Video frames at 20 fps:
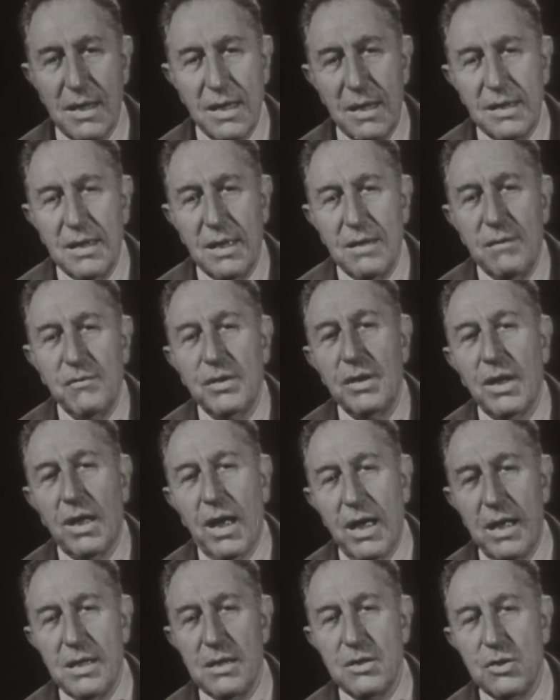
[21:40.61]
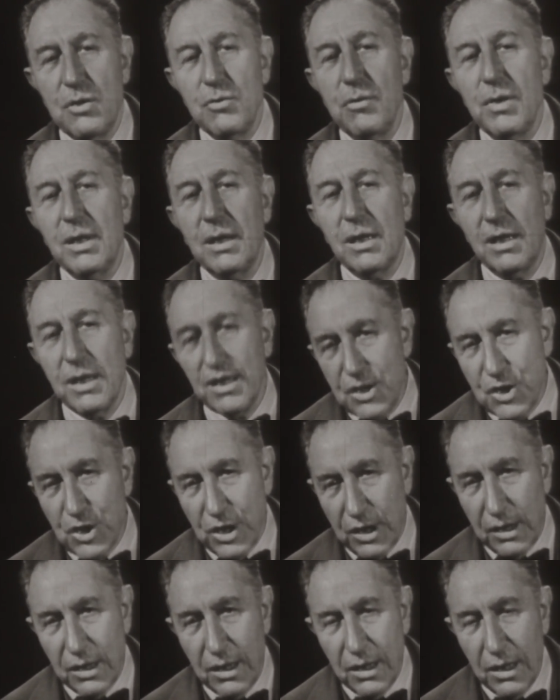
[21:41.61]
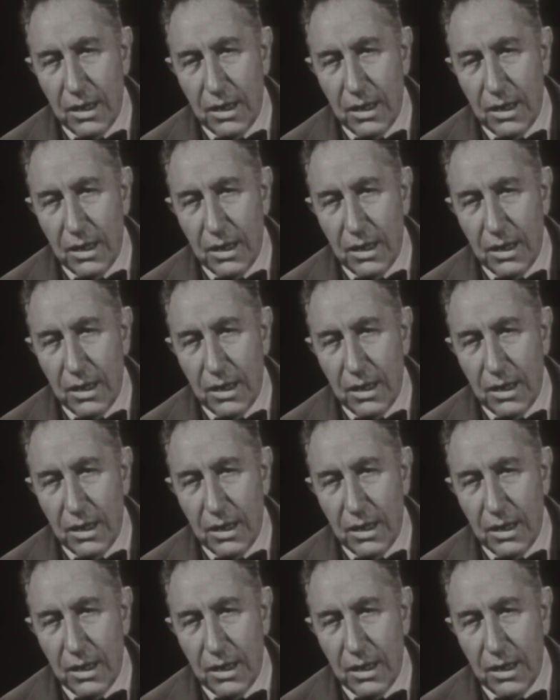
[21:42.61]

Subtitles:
had given rise to a cliché,